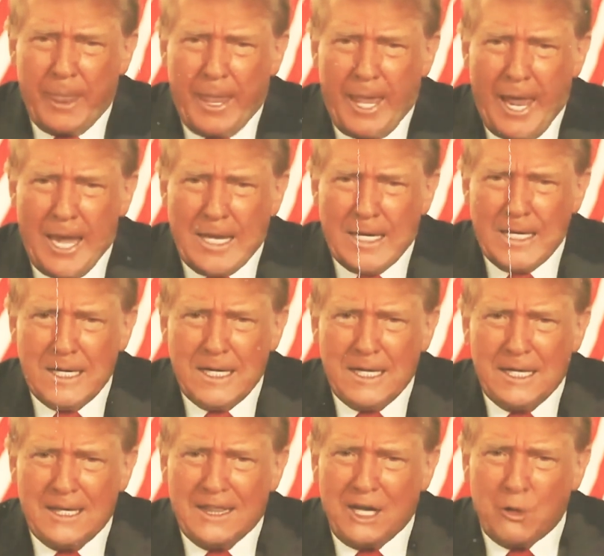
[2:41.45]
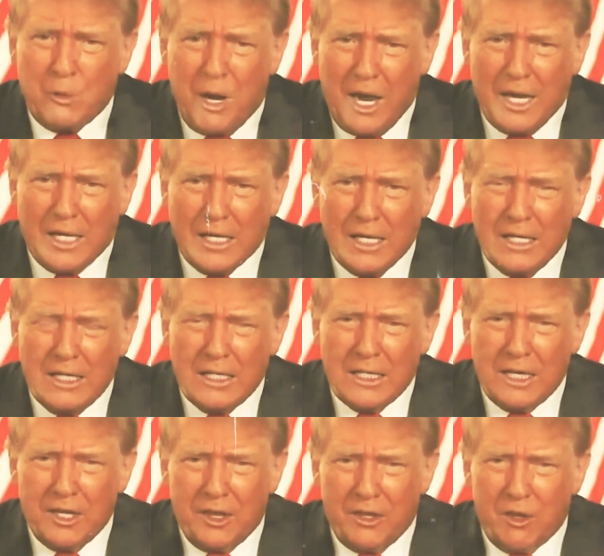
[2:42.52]
And they're right,
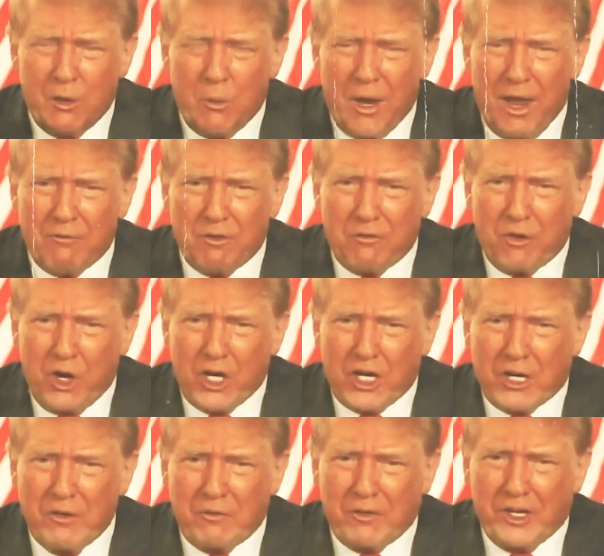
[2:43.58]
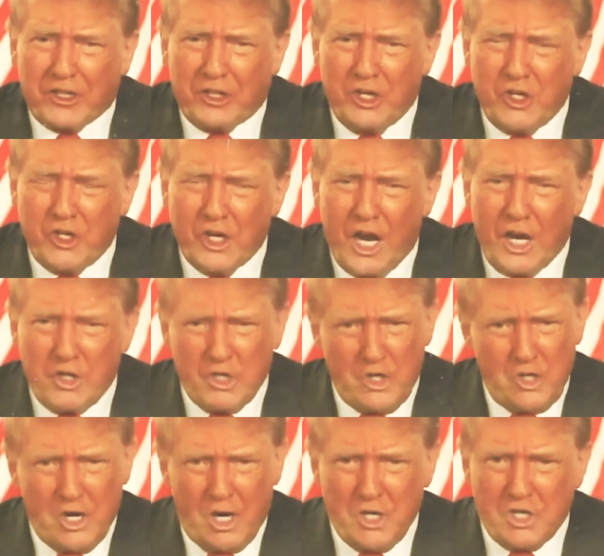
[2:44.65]
other than we have a very conflicted judge. The
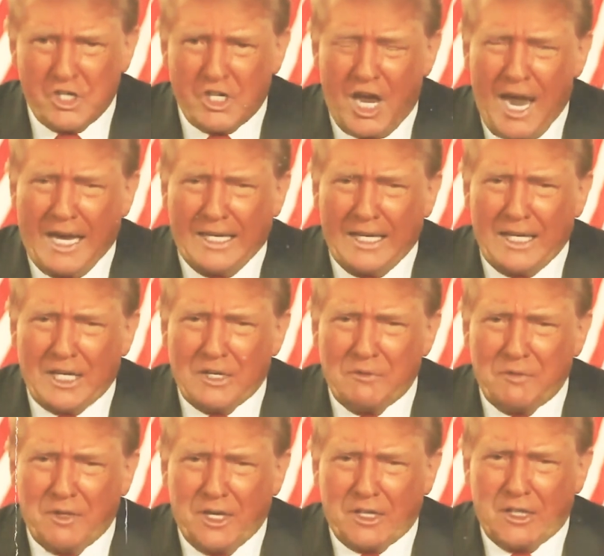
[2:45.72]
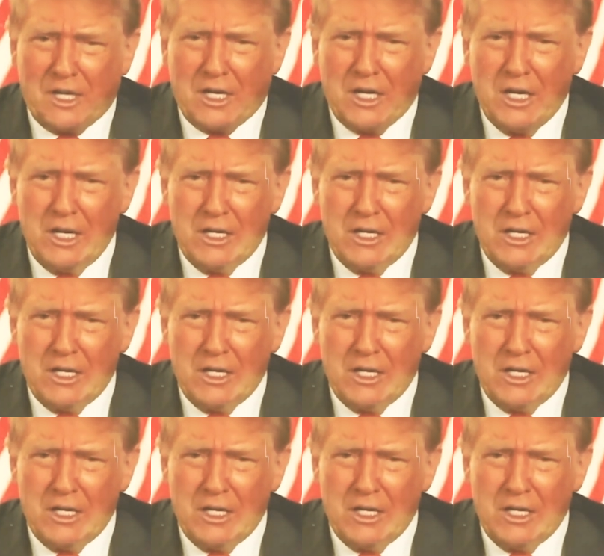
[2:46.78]
judge is highly conflicted.